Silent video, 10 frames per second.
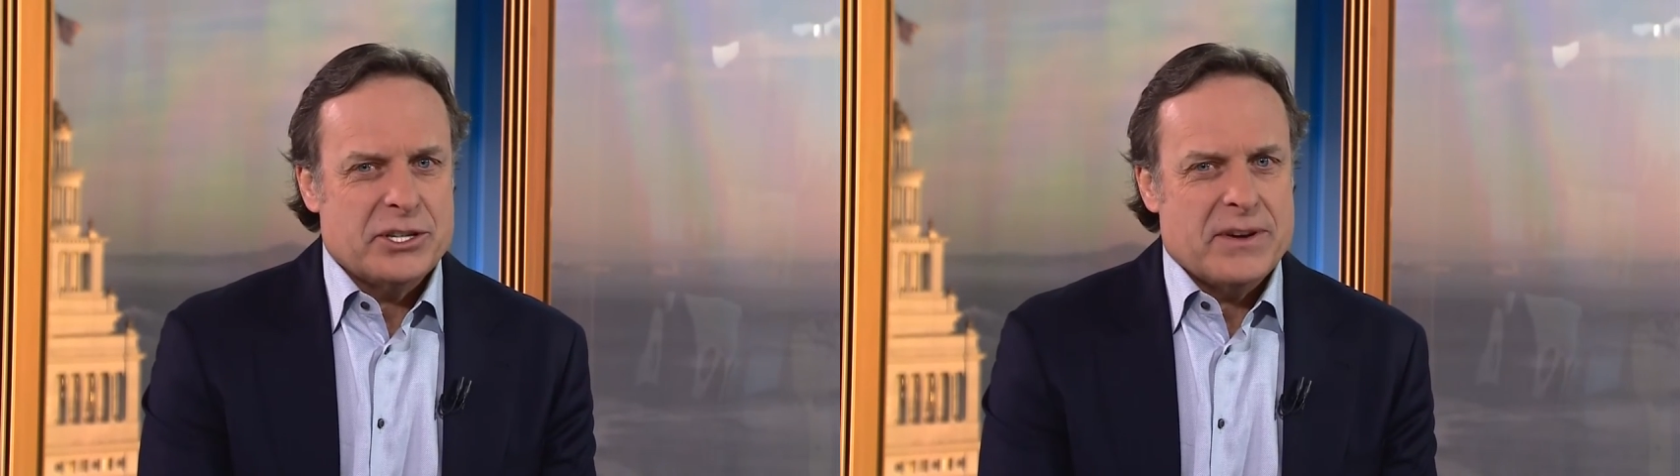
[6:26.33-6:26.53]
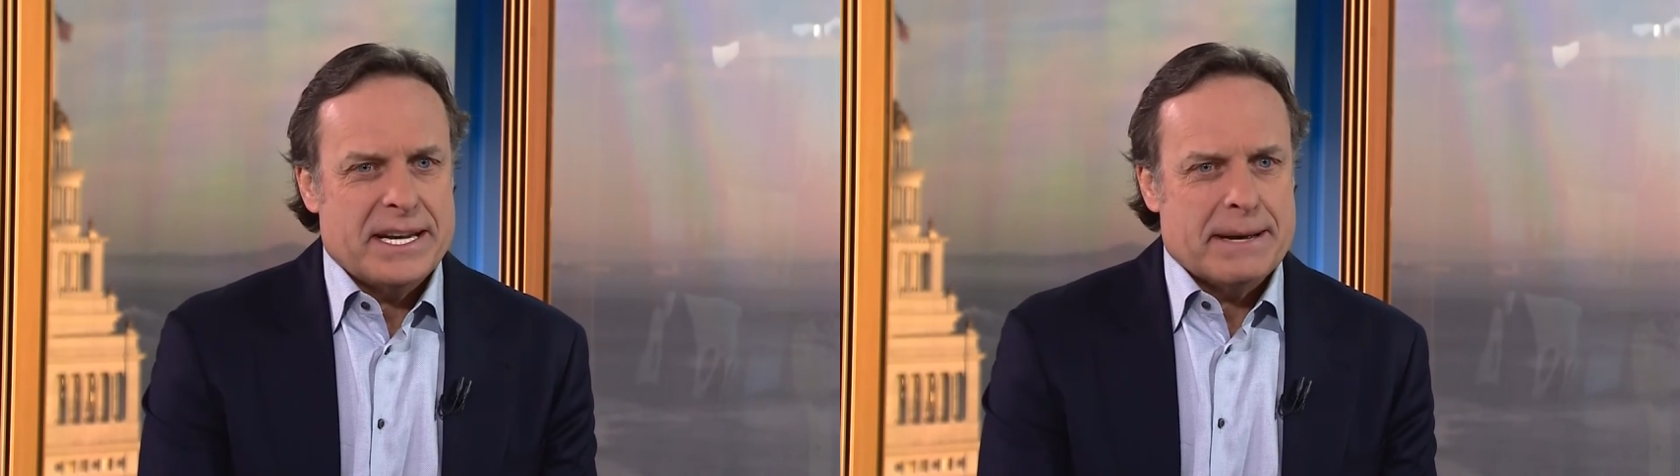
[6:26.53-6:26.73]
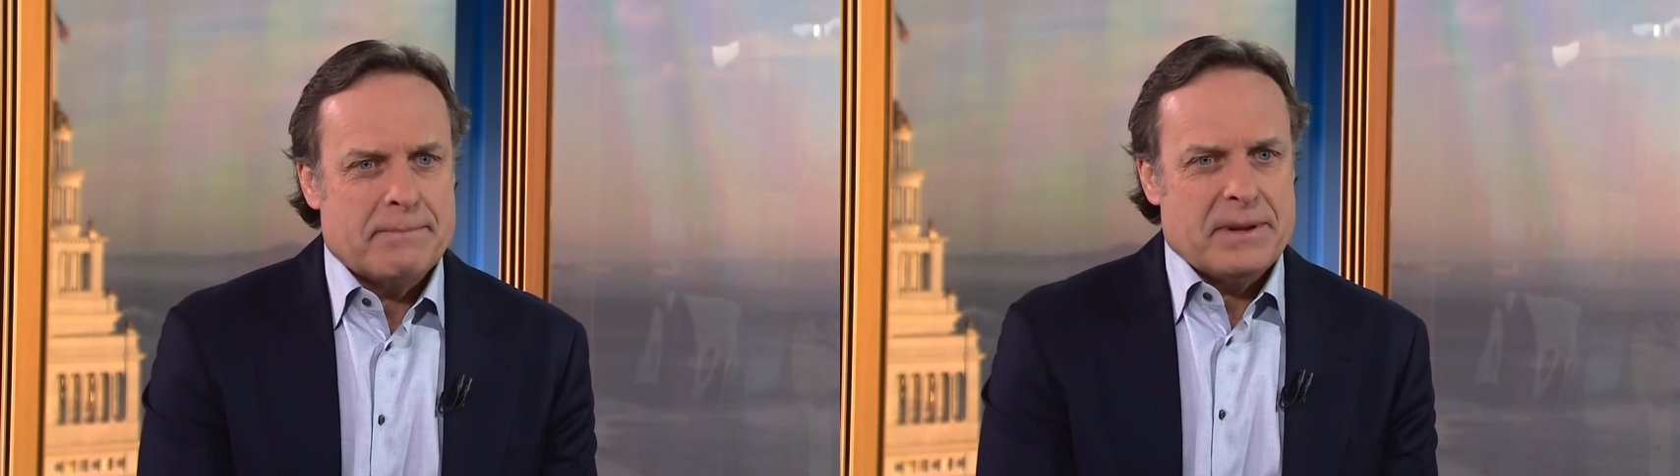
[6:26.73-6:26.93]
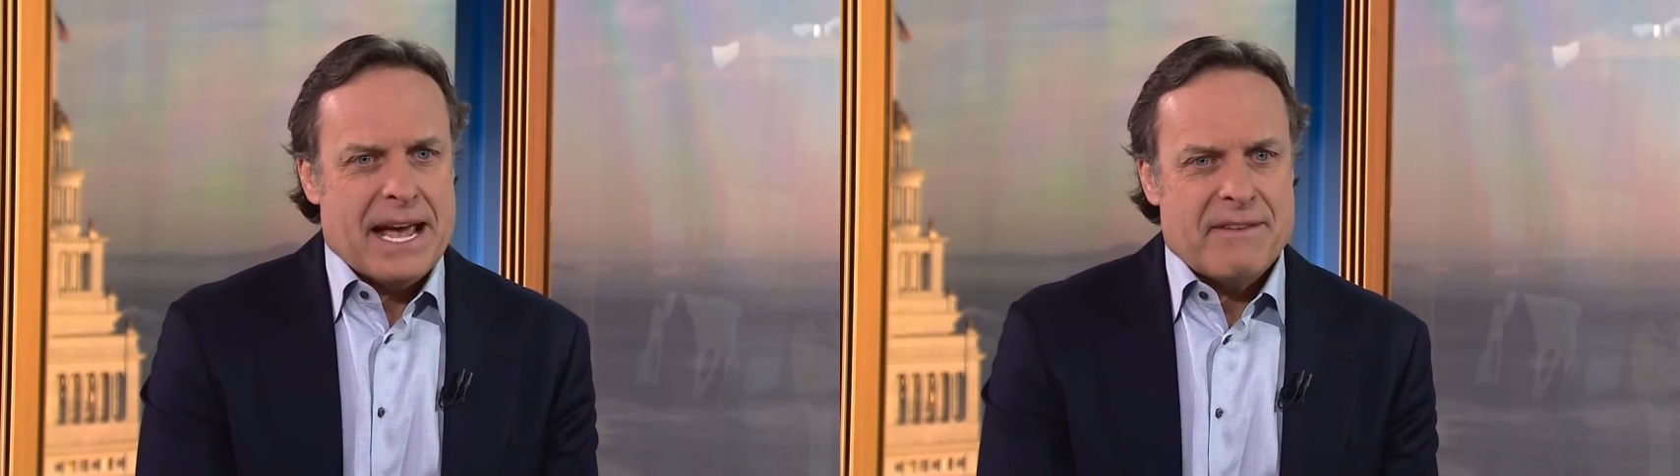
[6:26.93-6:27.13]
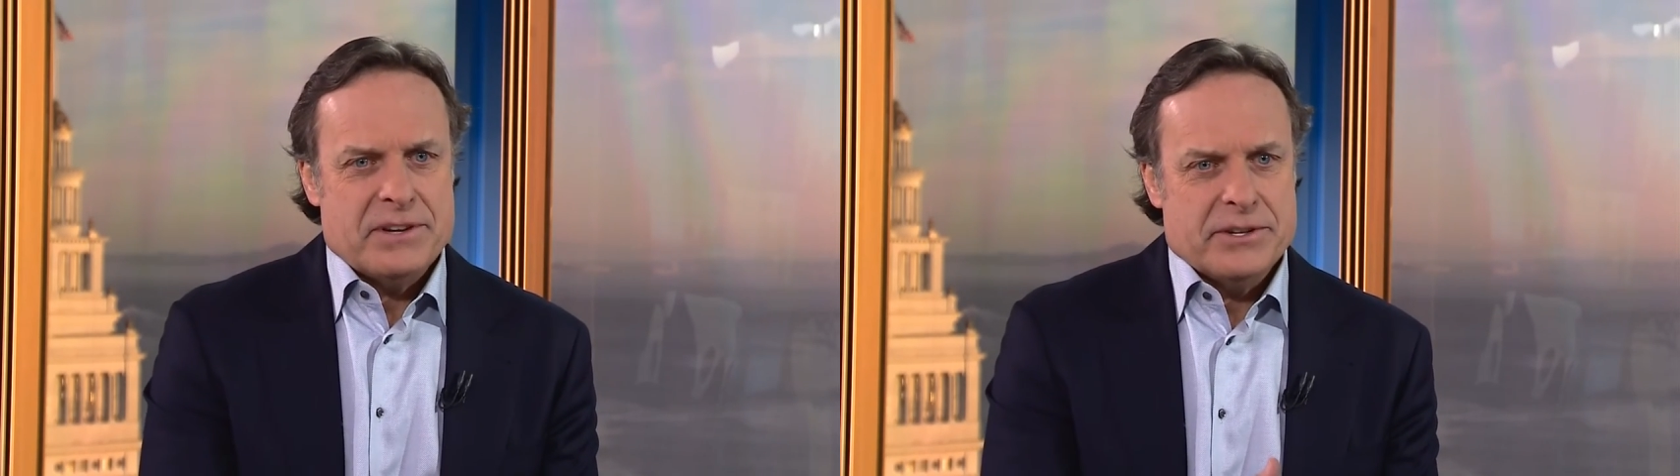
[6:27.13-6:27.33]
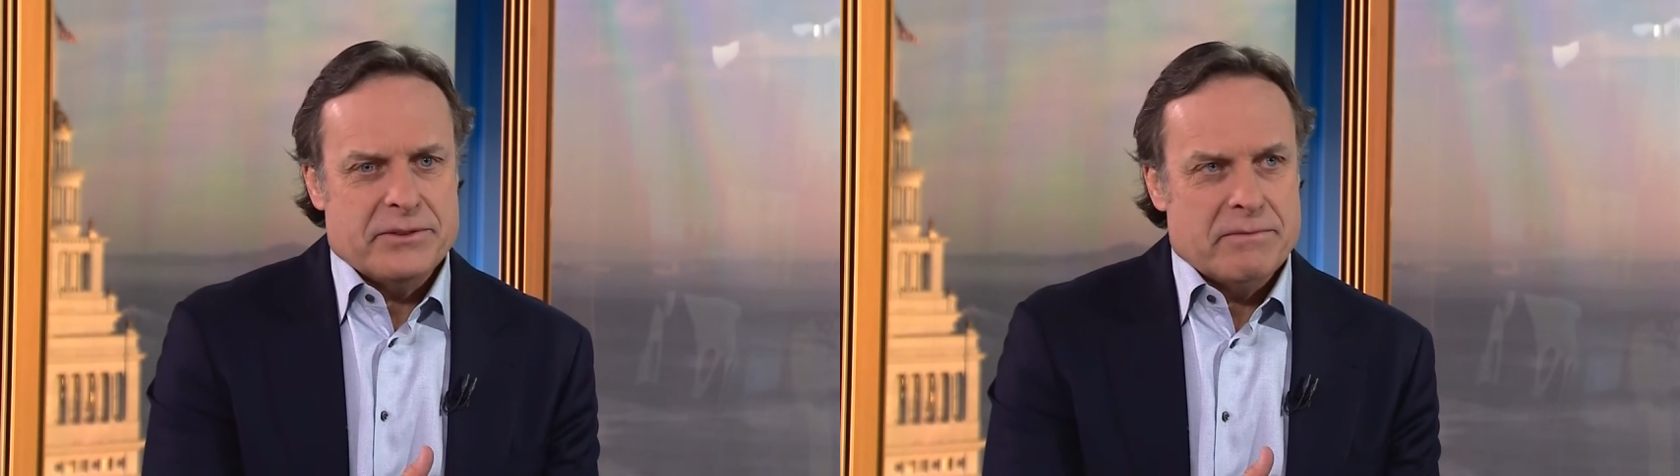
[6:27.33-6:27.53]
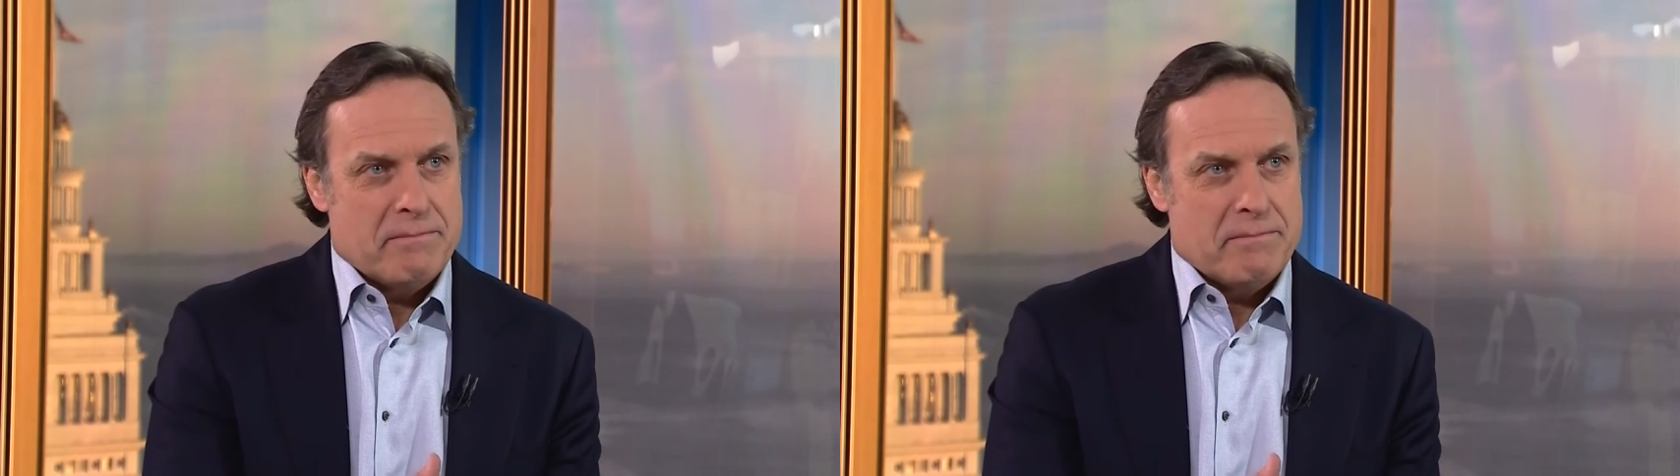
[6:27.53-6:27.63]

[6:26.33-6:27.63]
you end up having to